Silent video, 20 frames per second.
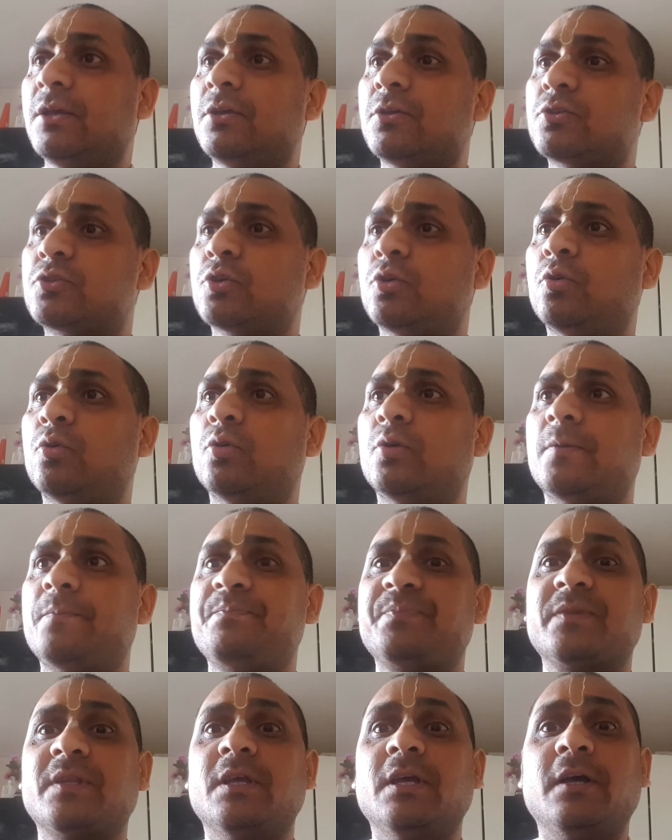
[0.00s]
So
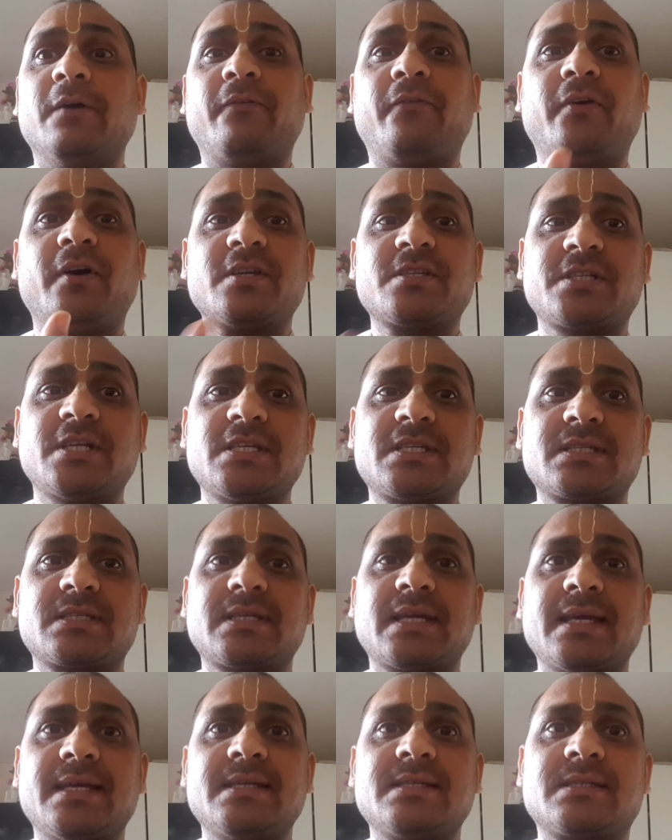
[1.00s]
first is
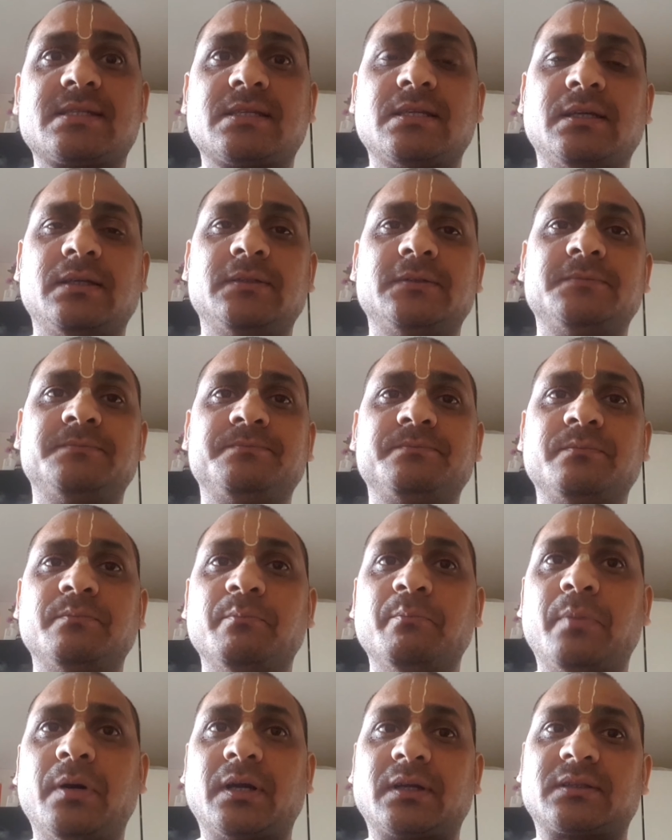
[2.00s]
says
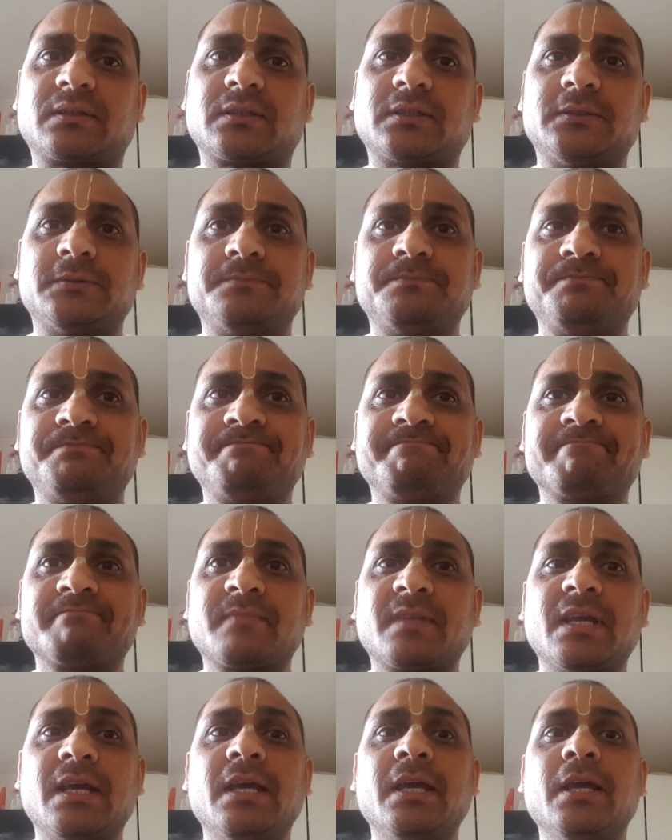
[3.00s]
birth.
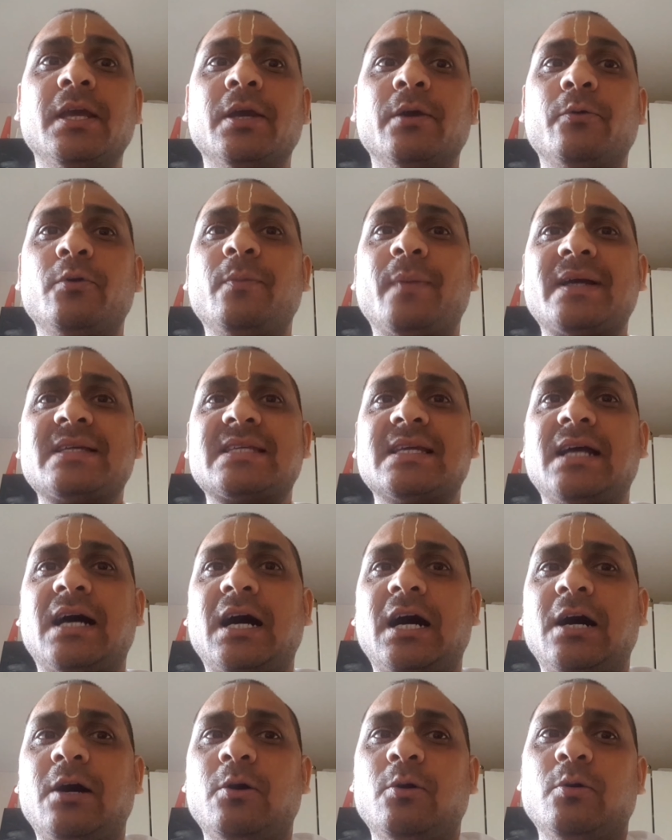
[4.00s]
We might say,
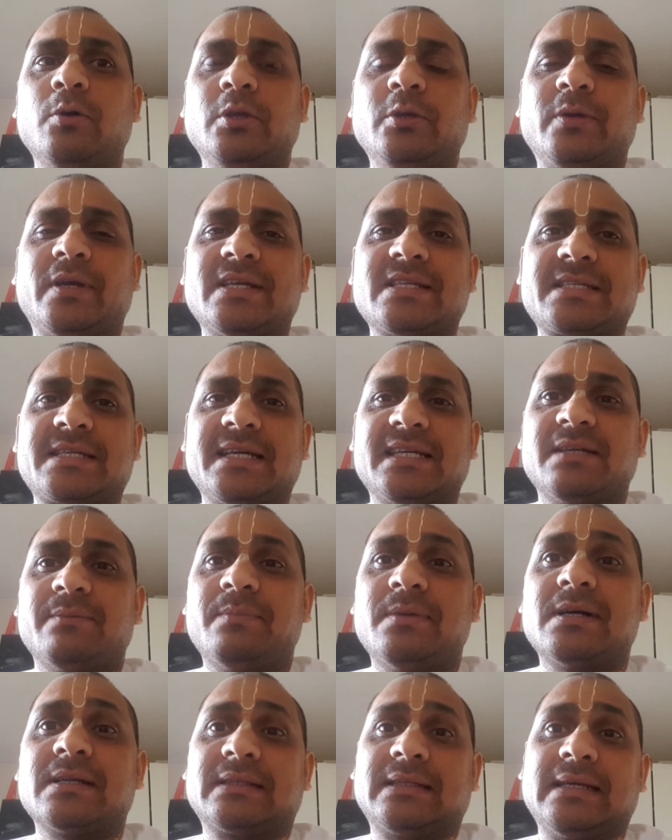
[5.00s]
how you can say the
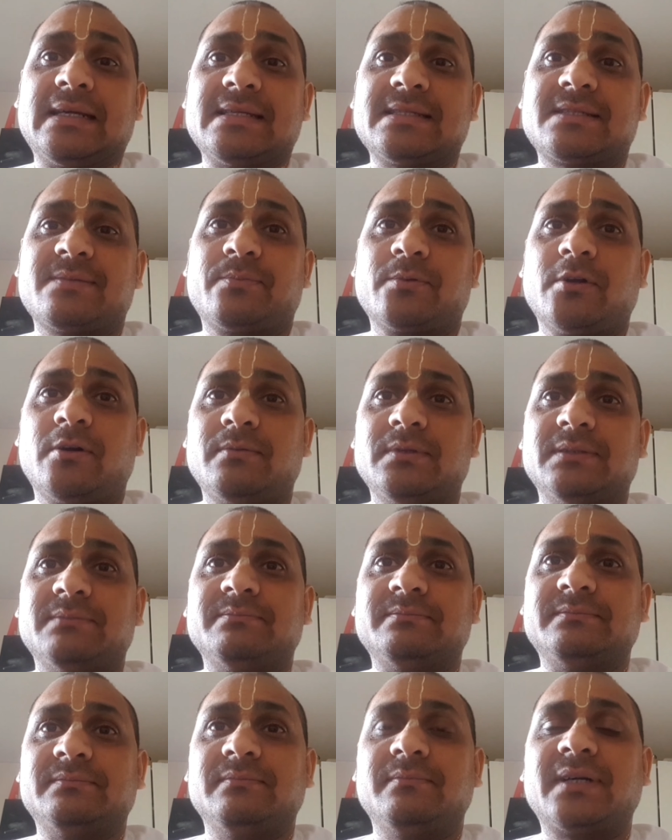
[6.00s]
birth is a
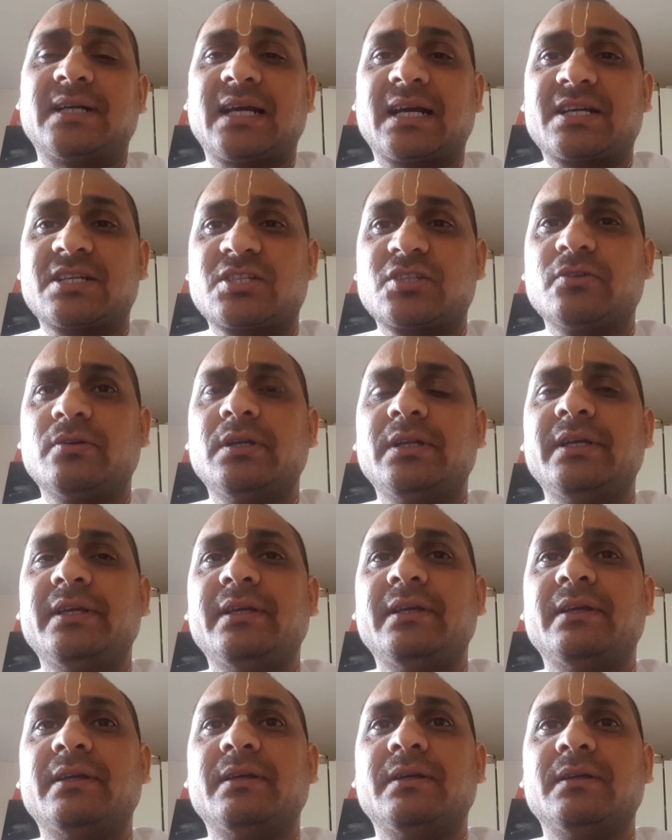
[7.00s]
problem, but
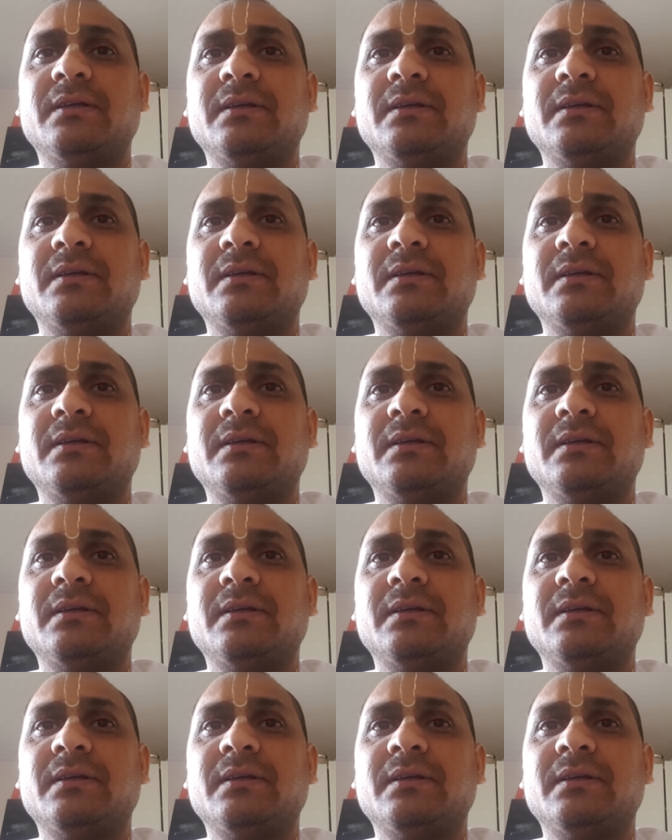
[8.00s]
actually